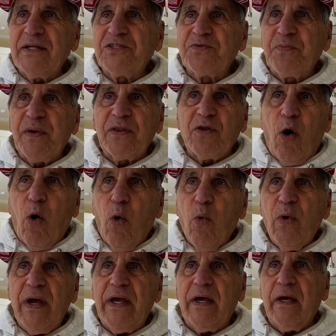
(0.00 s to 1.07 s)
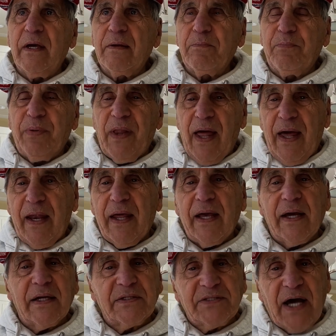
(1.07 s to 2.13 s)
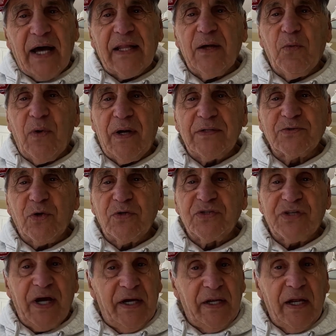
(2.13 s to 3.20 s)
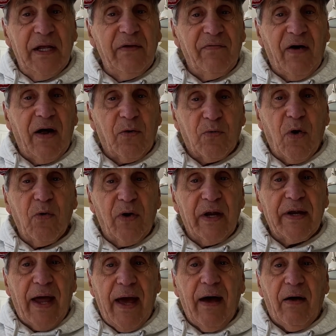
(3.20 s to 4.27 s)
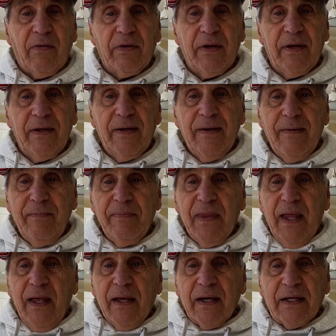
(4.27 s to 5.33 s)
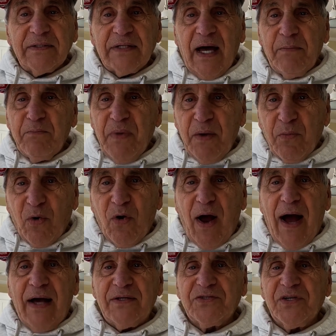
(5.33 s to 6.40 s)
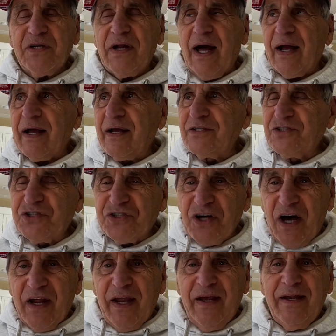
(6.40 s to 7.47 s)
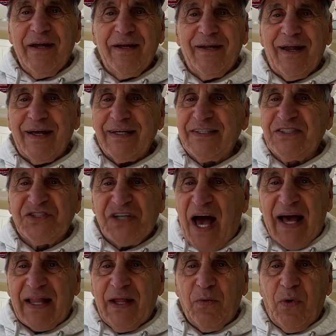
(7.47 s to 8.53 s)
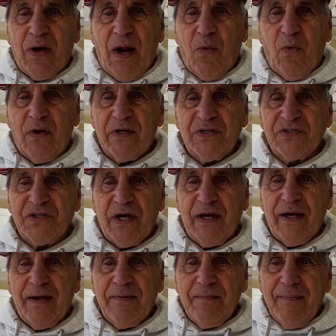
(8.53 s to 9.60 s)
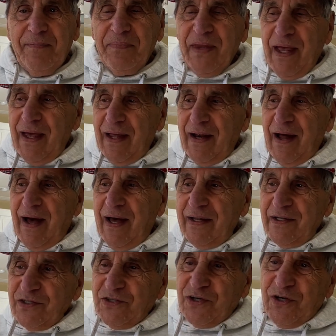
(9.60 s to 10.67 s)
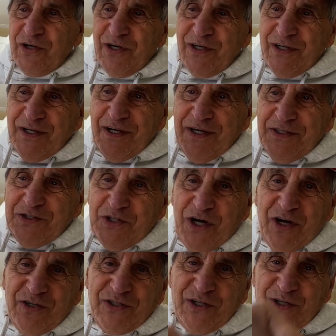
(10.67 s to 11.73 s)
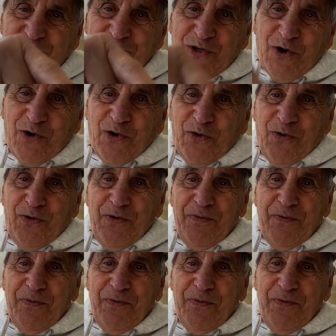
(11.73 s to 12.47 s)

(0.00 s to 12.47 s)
spent the whole weekend planning exactly what I was going to say, and then I wrote it down because I memorized it. I studied it, exactly what I wanted to say. And I had the chairs in a circle.